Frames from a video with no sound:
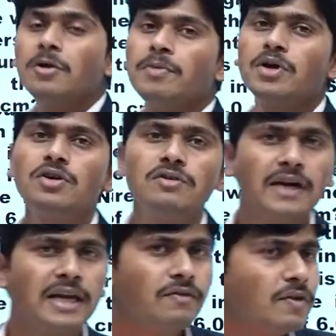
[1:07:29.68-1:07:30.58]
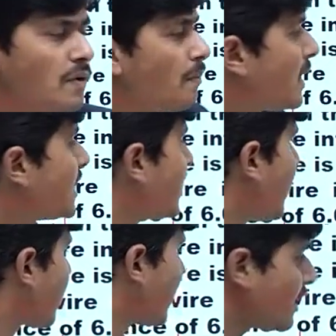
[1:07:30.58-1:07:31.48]
Because whenever we place
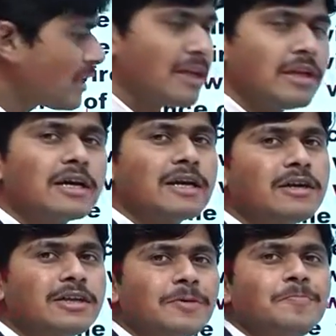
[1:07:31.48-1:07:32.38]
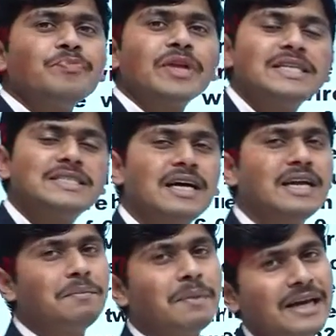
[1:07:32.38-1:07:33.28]
a current carrying conductor inside
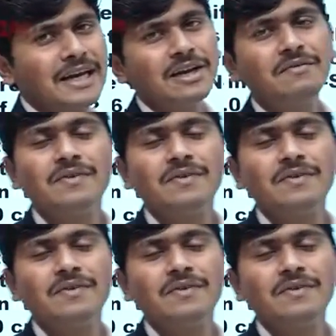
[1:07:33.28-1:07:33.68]
a magnetic